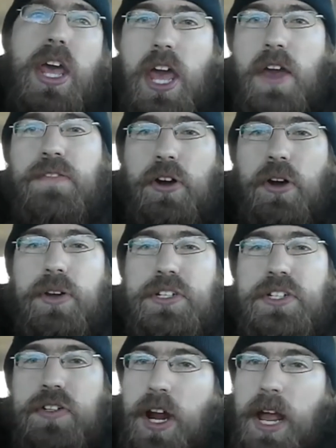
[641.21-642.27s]
If you're on
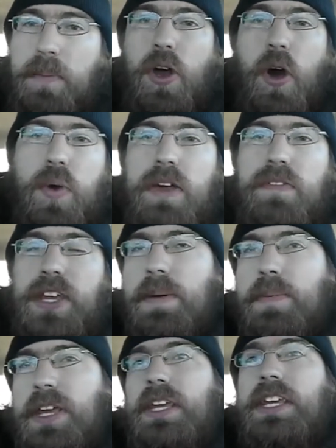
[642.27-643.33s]
Instagram, go give Geek,
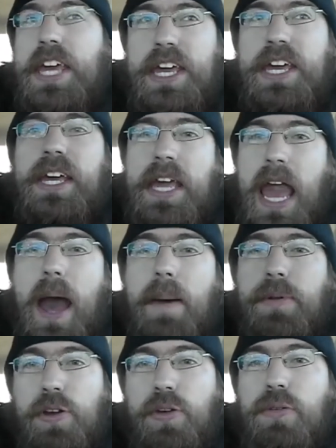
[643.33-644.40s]
Geek
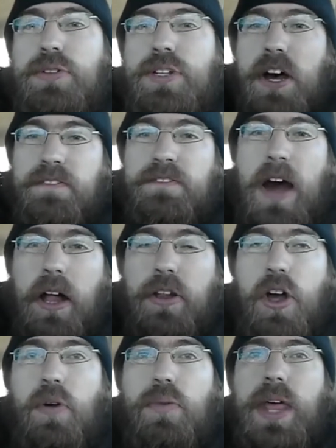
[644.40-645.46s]
Gab News a
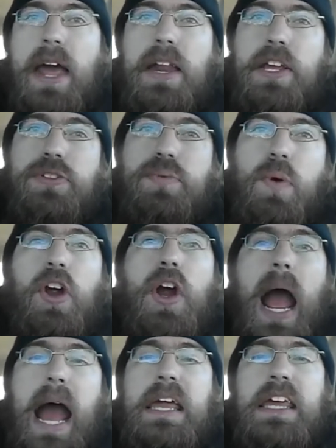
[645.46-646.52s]
follow. That is where
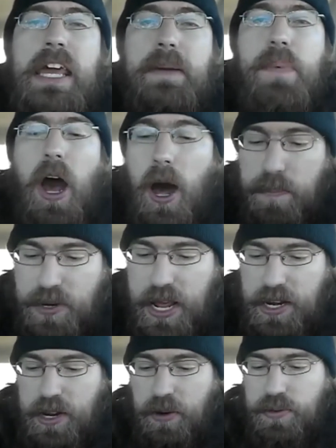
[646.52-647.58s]
I keep
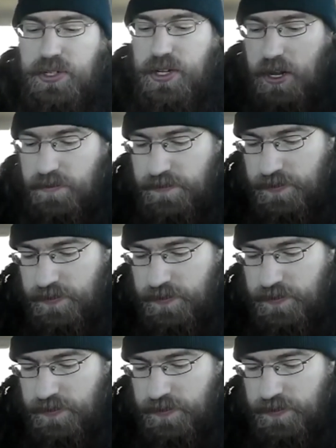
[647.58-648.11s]
updated on stuff.